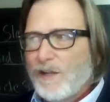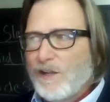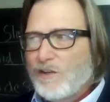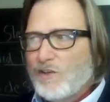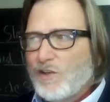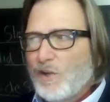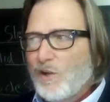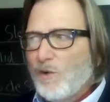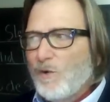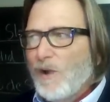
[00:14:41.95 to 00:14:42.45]

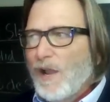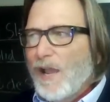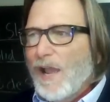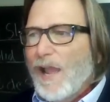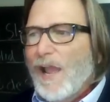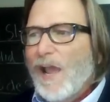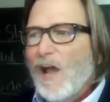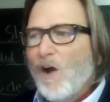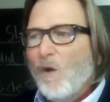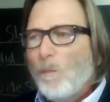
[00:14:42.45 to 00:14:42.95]
to
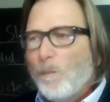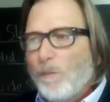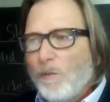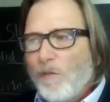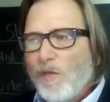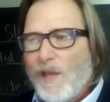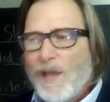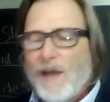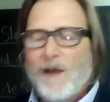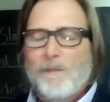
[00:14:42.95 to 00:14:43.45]
help
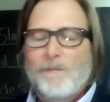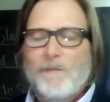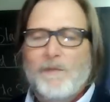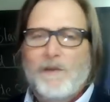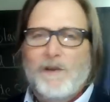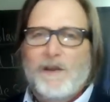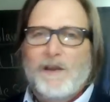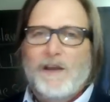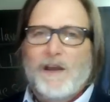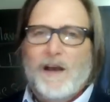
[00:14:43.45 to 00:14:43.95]
them
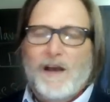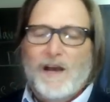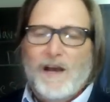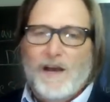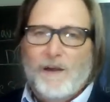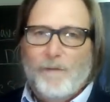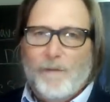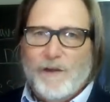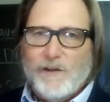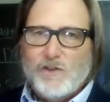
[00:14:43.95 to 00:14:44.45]

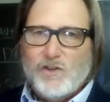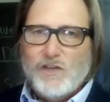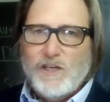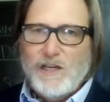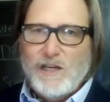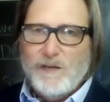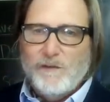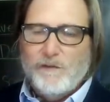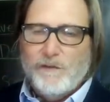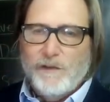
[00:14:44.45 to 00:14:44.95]

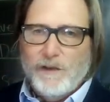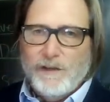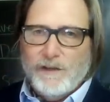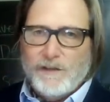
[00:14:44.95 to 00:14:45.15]
achieve